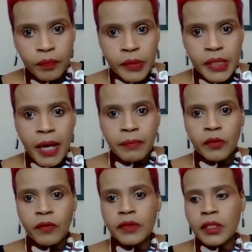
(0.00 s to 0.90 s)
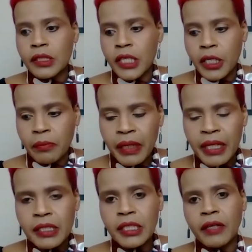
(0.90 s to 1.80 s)
in terms of
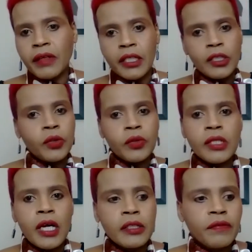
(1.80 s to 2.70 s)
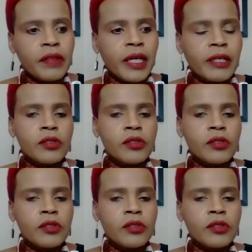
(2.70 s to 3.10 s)
sustainability and the eco side of things.